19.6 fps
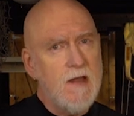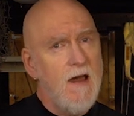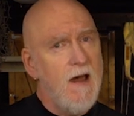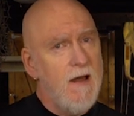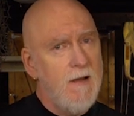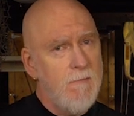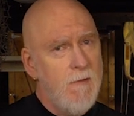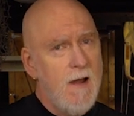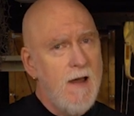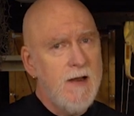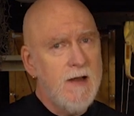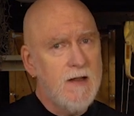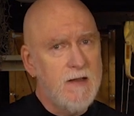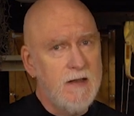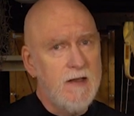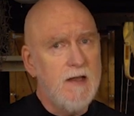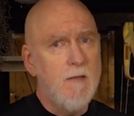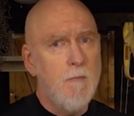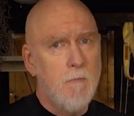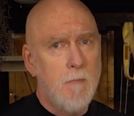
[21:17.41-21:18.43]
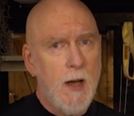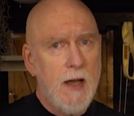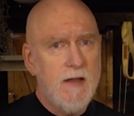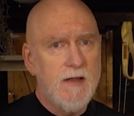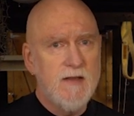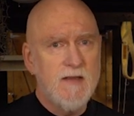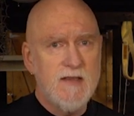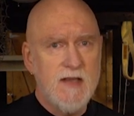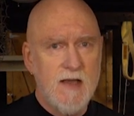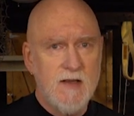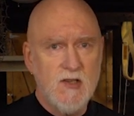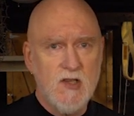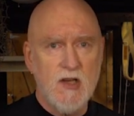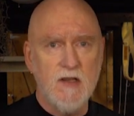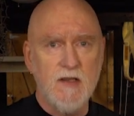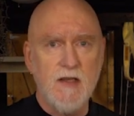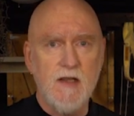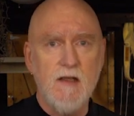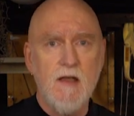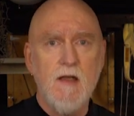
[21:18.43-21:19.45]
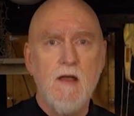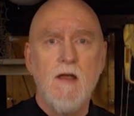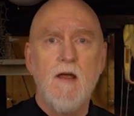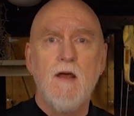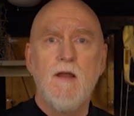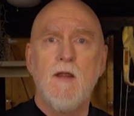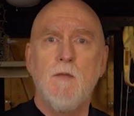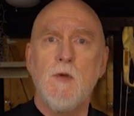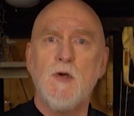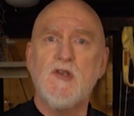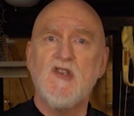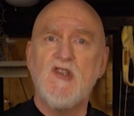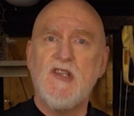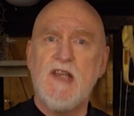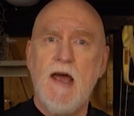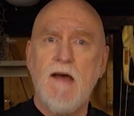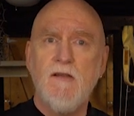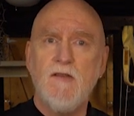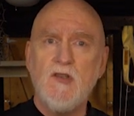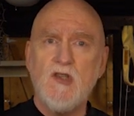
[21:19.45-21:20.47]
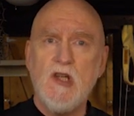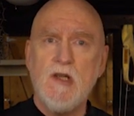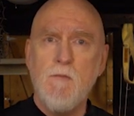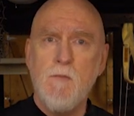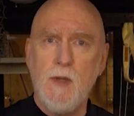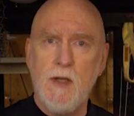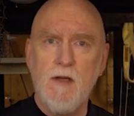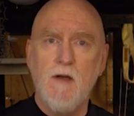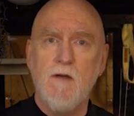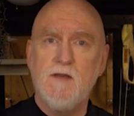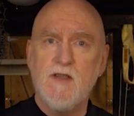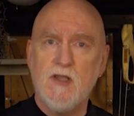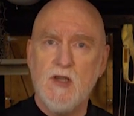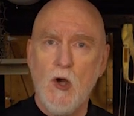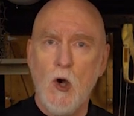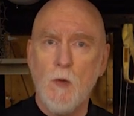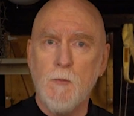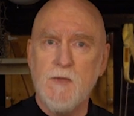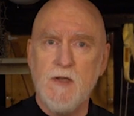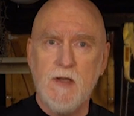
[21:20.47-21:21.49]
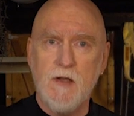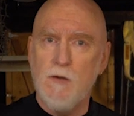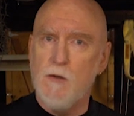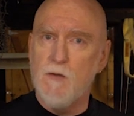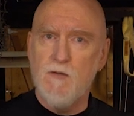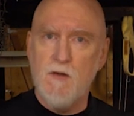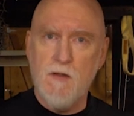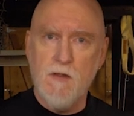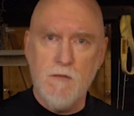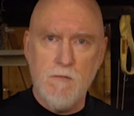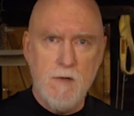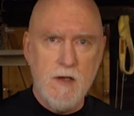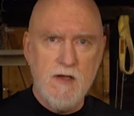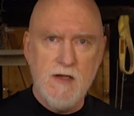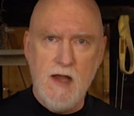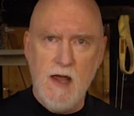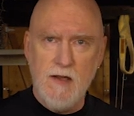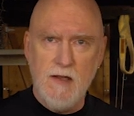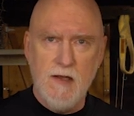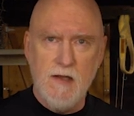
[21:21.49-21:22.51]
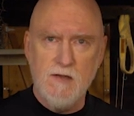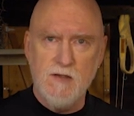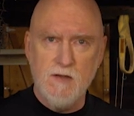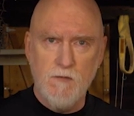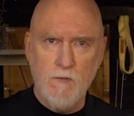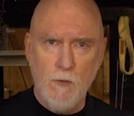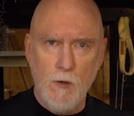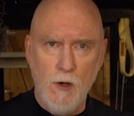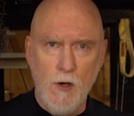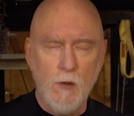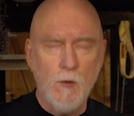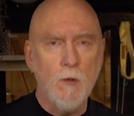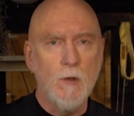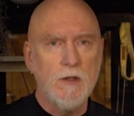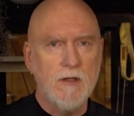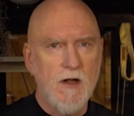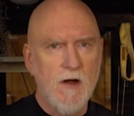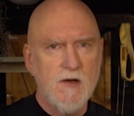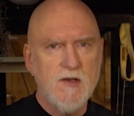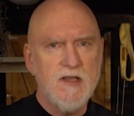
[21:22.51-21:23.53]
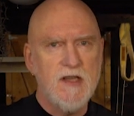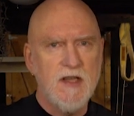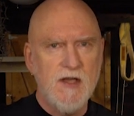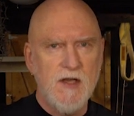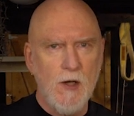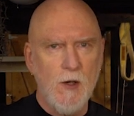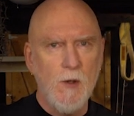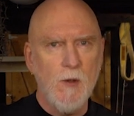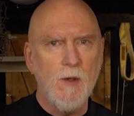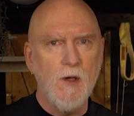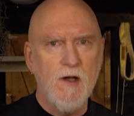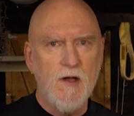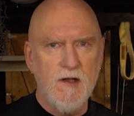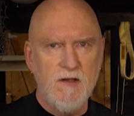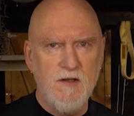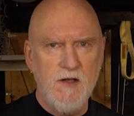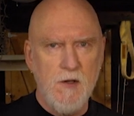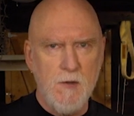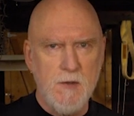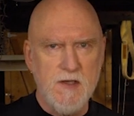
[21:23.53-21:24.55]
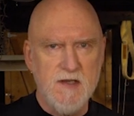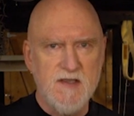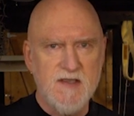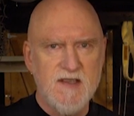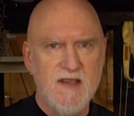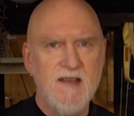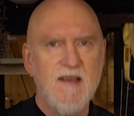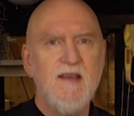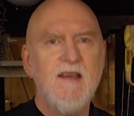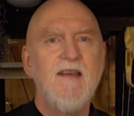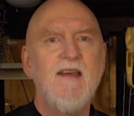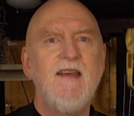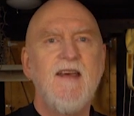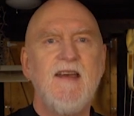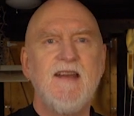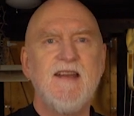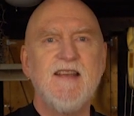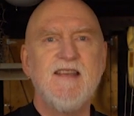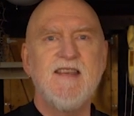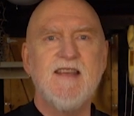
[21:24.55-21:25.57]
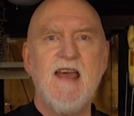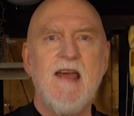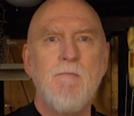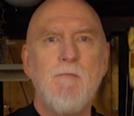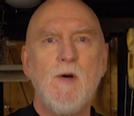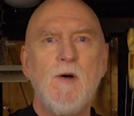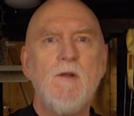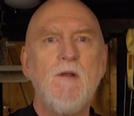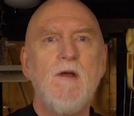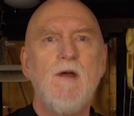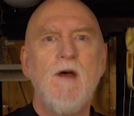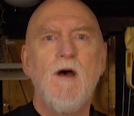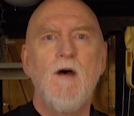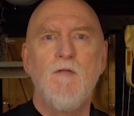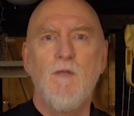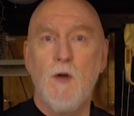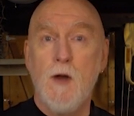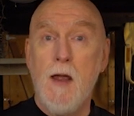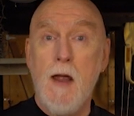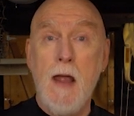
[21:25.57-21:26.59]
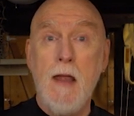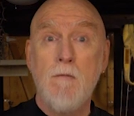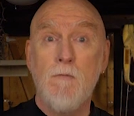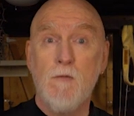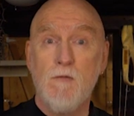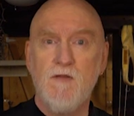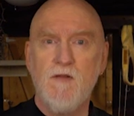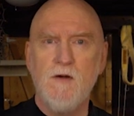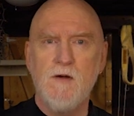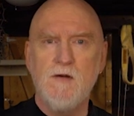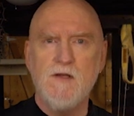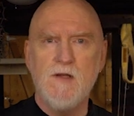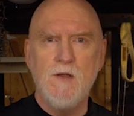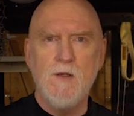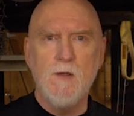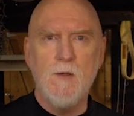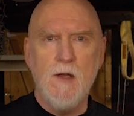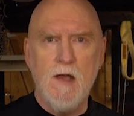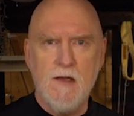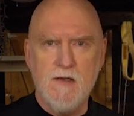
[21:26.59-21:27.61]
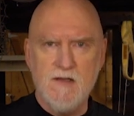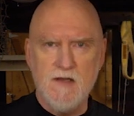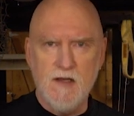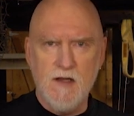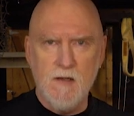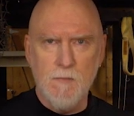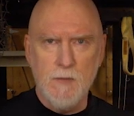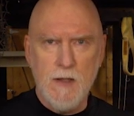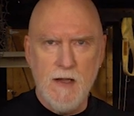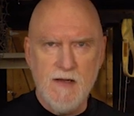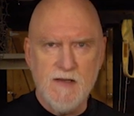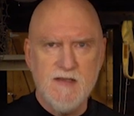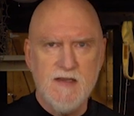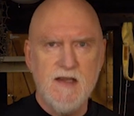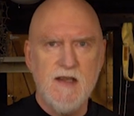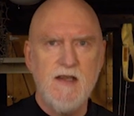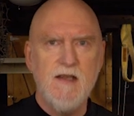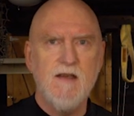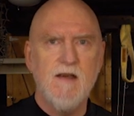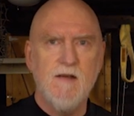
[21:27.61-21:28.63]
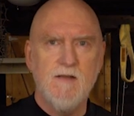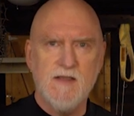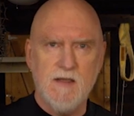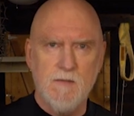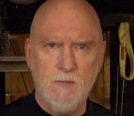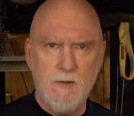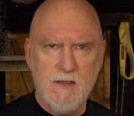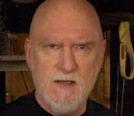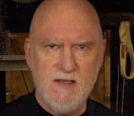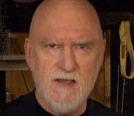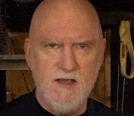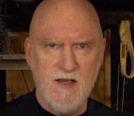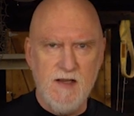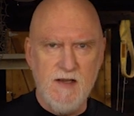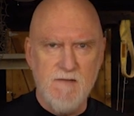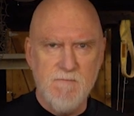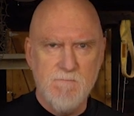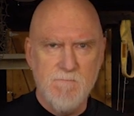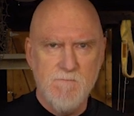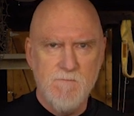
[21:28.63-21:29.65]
Ironically, but intentionally, the most challenging bit of sculpting in over 3 decades of work will largely go unnoticed. An example of what I refer to as the complexity of simplicity.